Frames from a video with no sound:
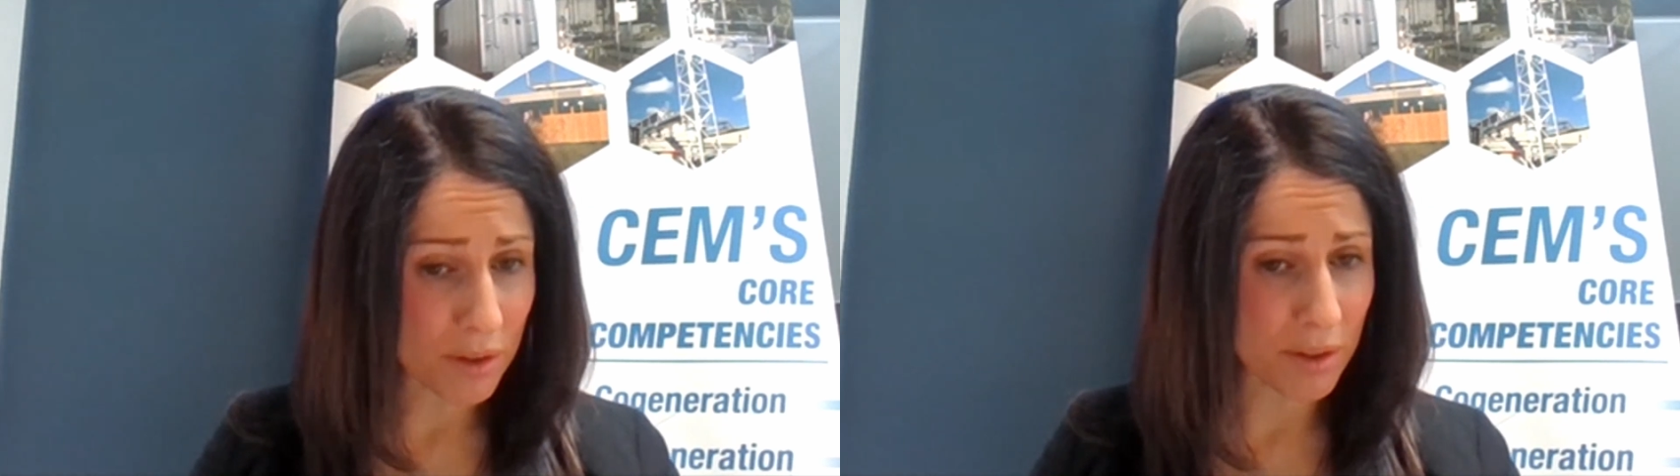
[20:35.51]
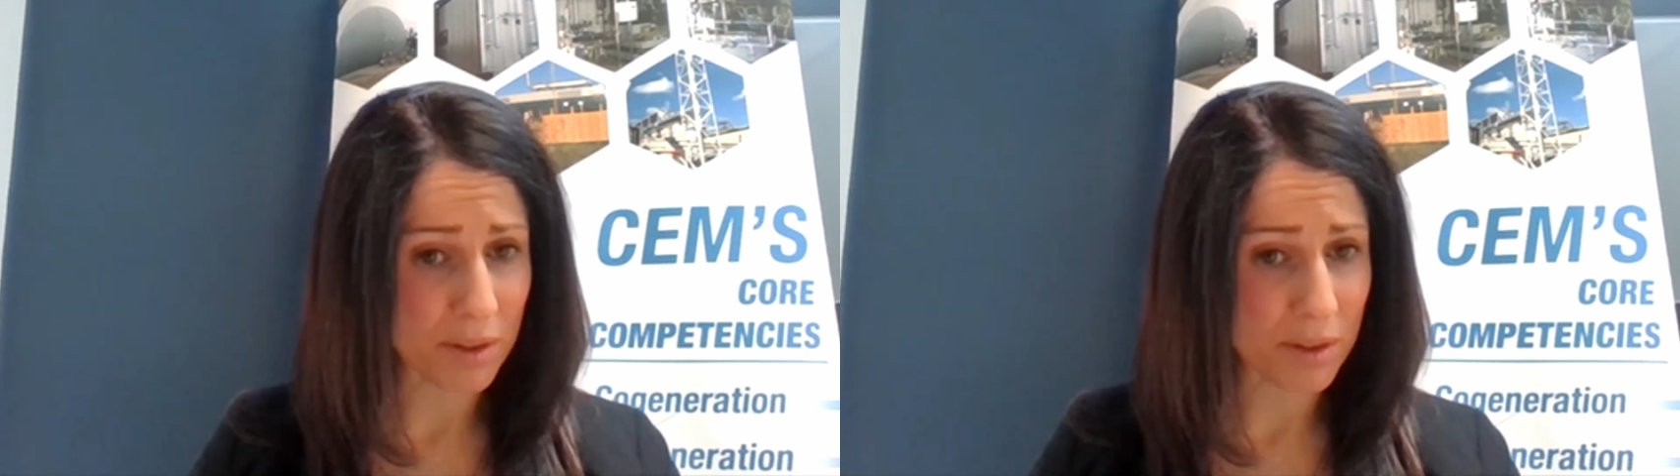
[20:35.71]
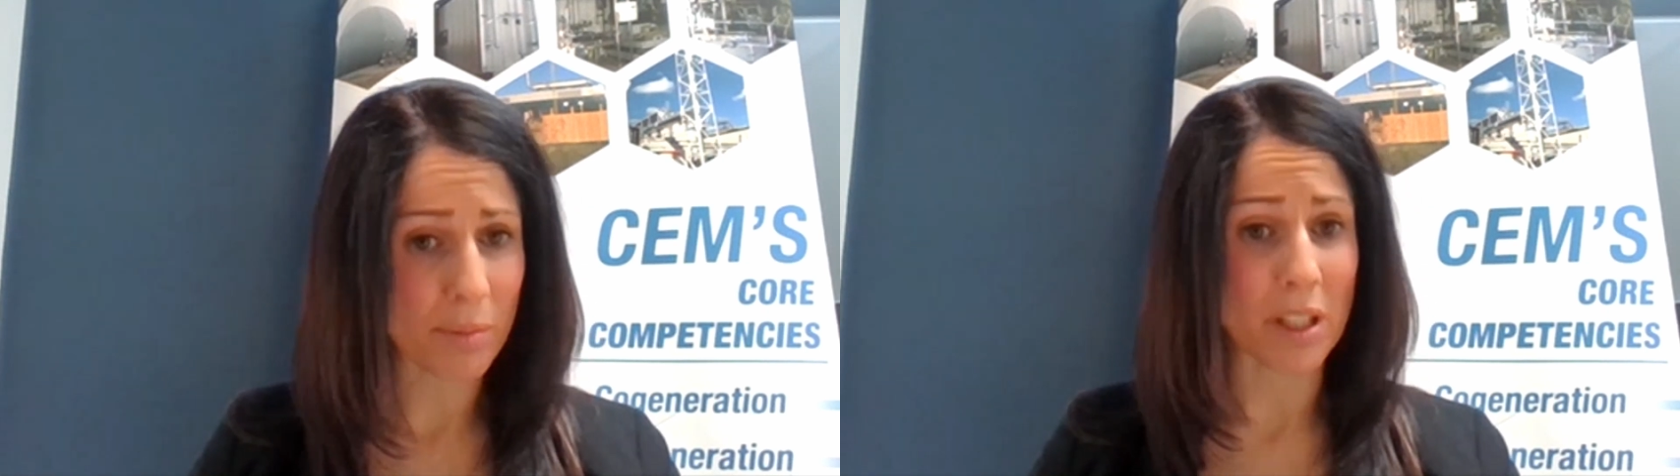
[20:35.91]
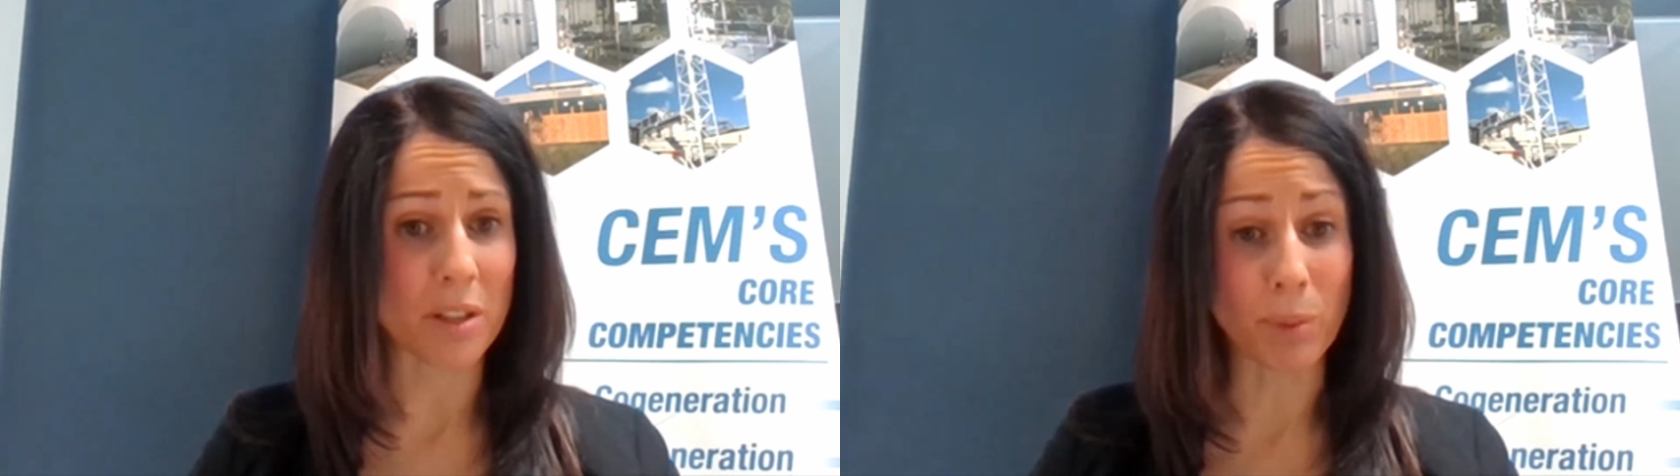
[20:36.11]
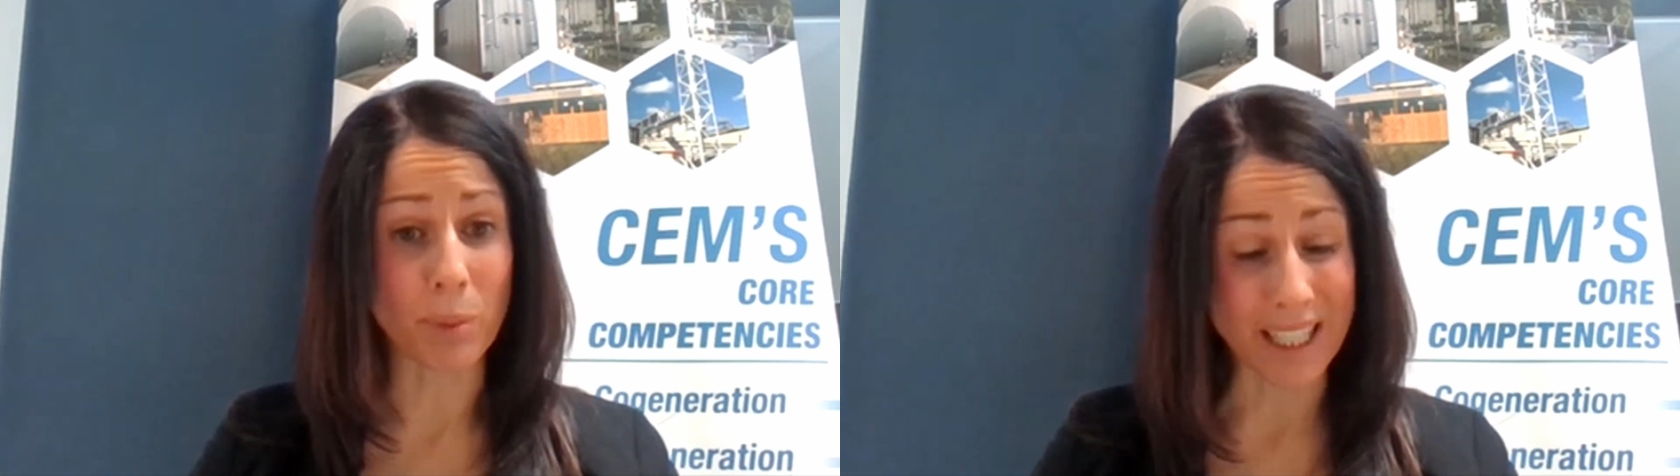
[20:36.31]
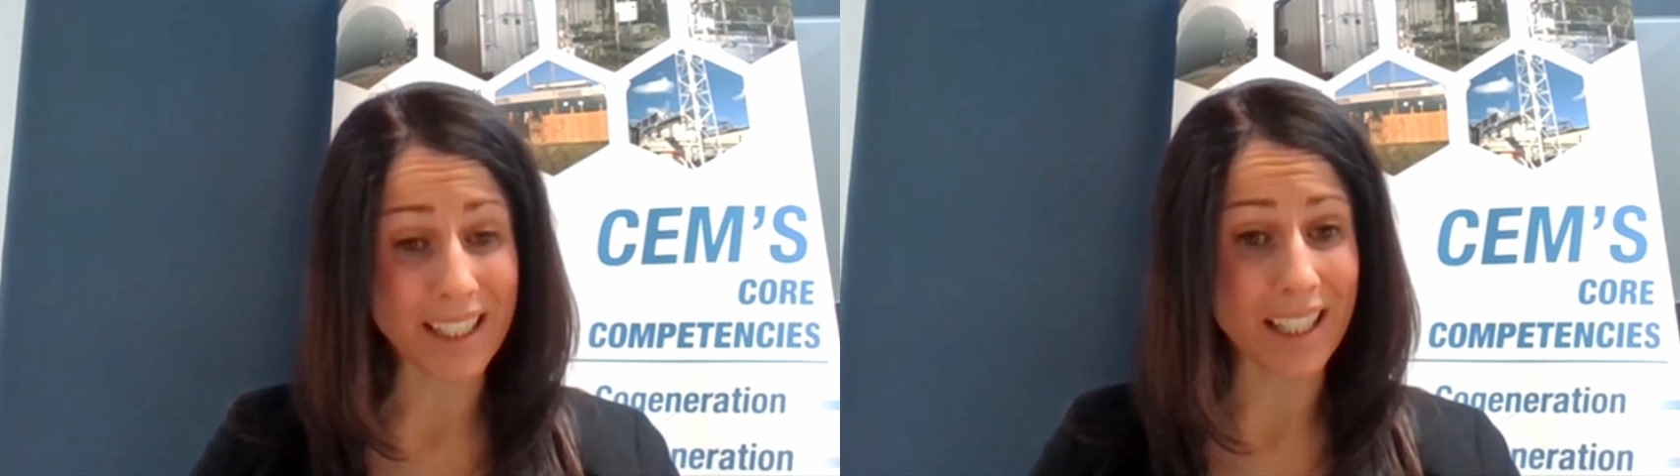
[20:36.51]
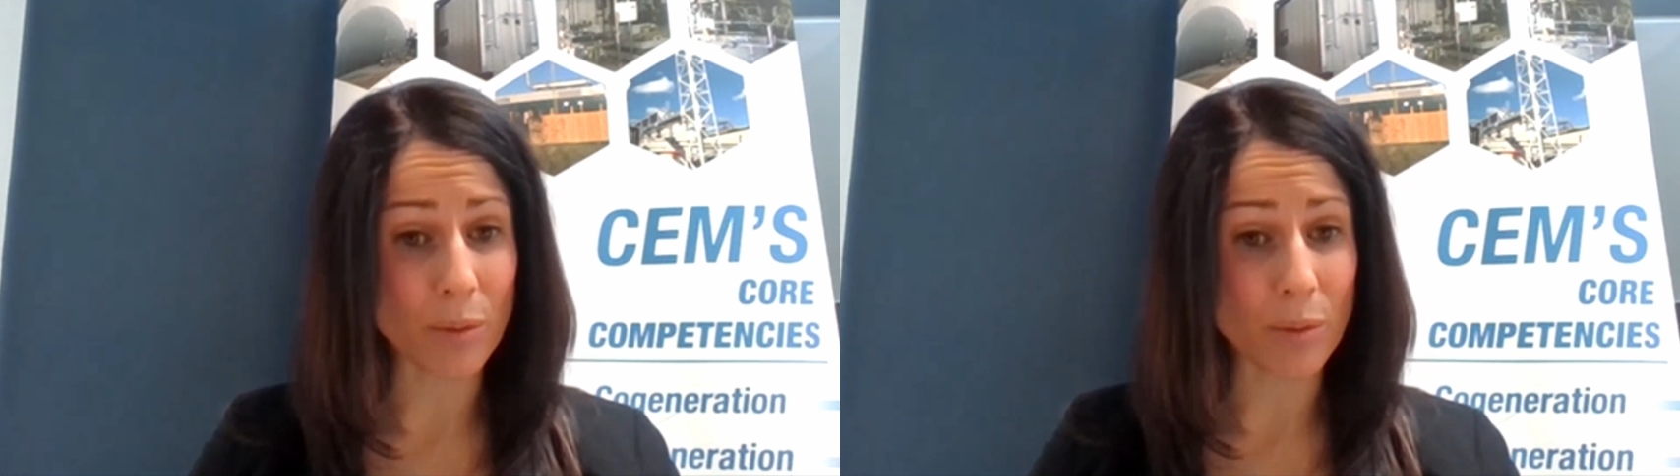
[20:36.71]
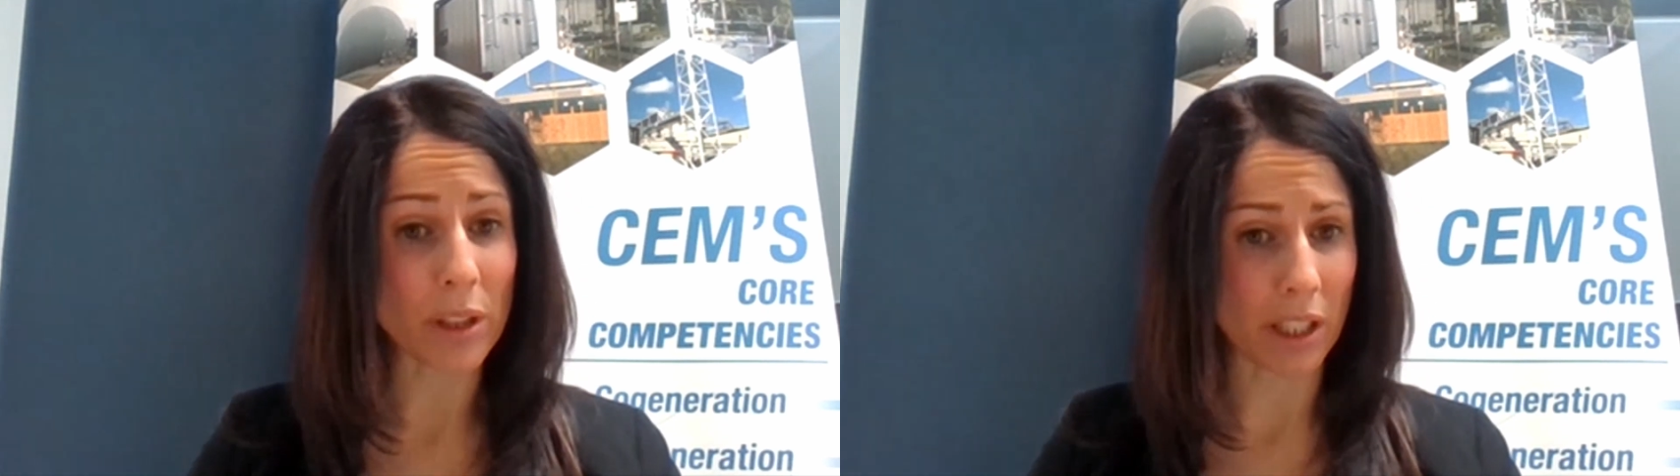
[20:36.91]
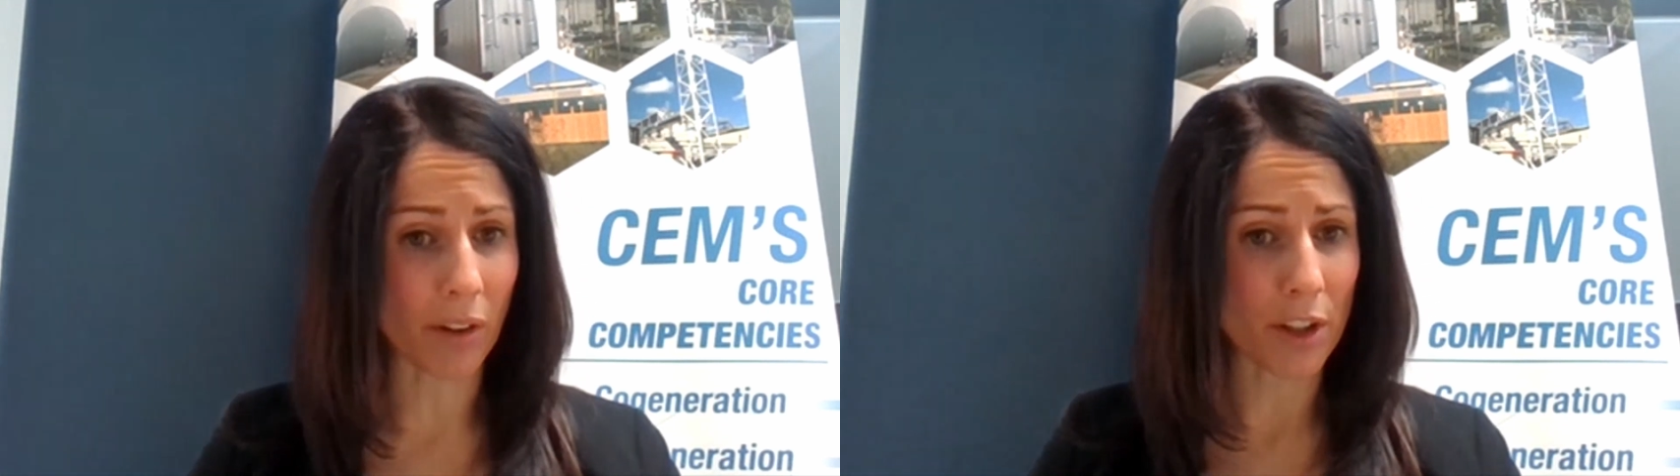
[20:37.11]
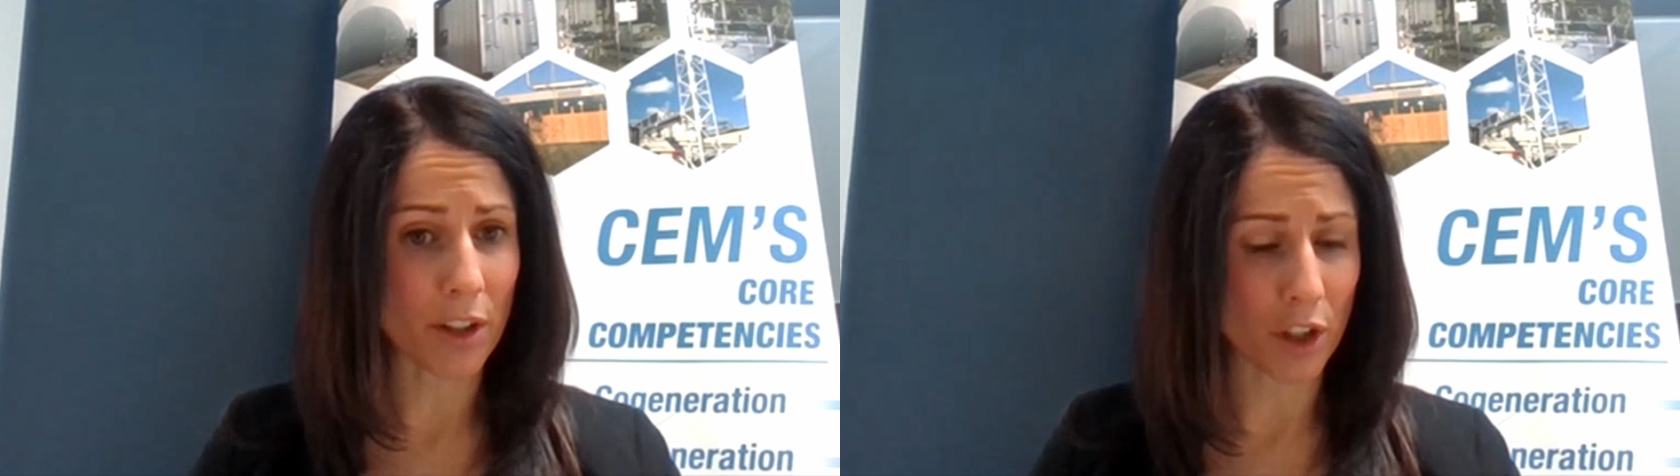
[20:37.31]
system and it's blended in with the
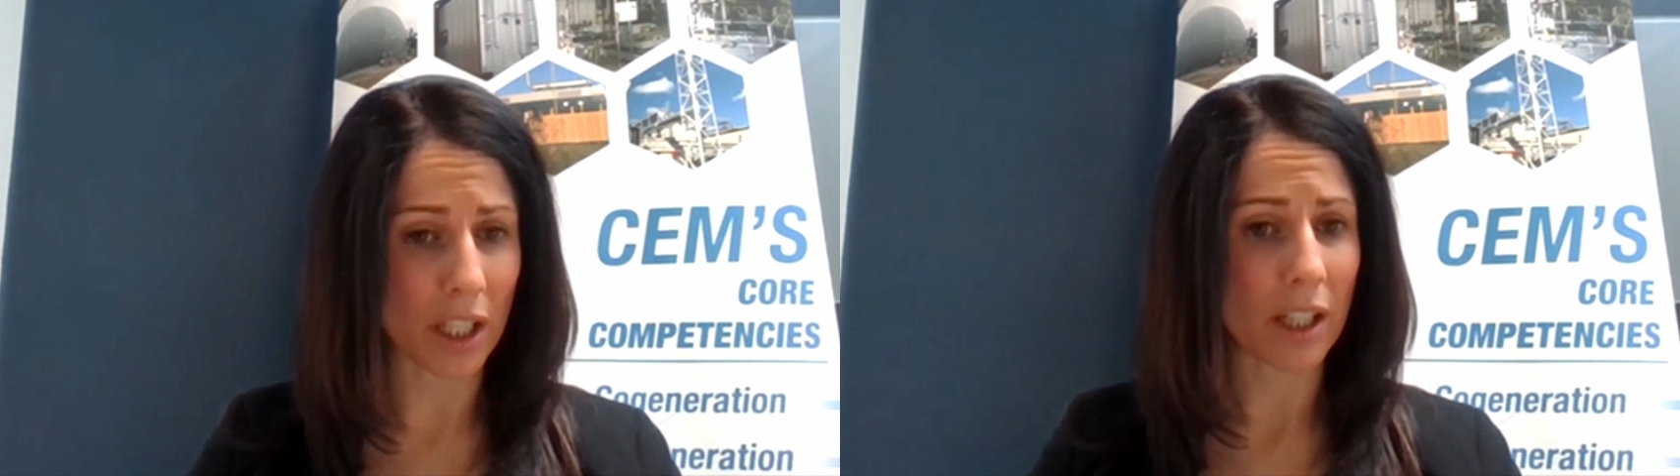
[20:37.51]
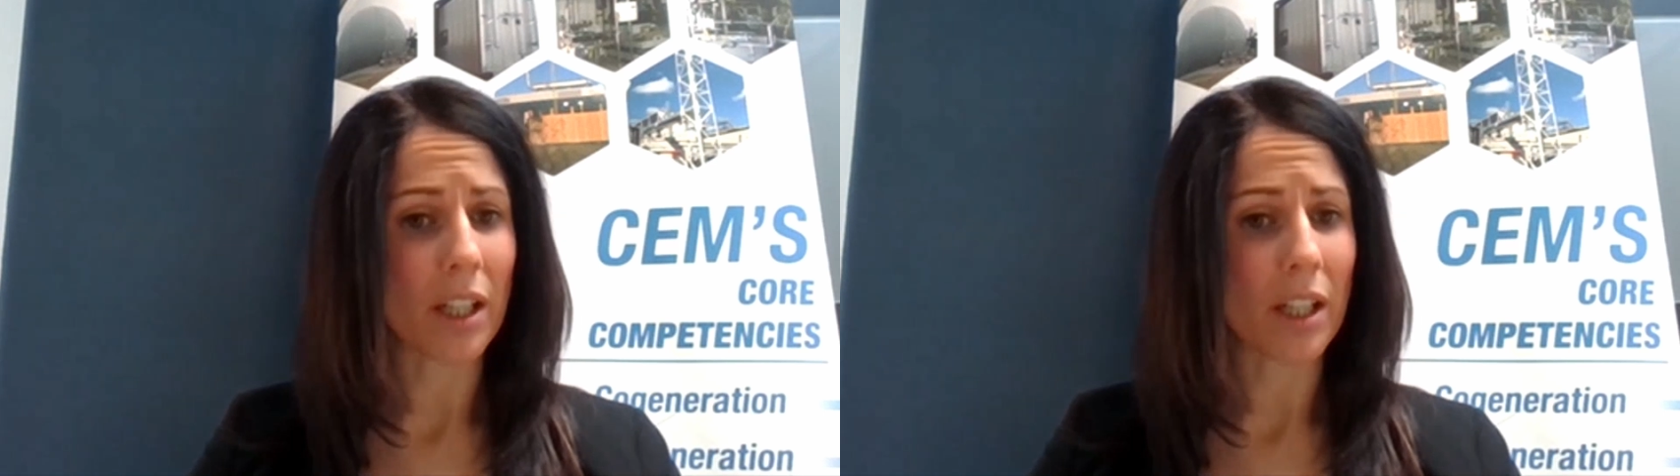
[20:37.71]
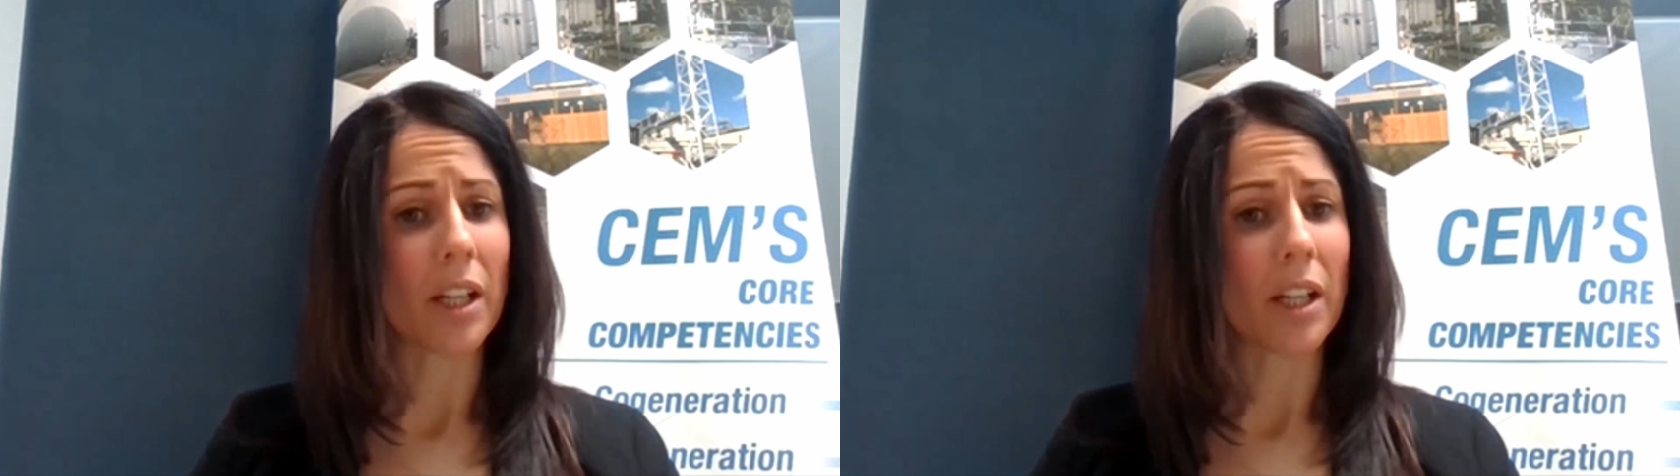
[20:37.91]
RNG,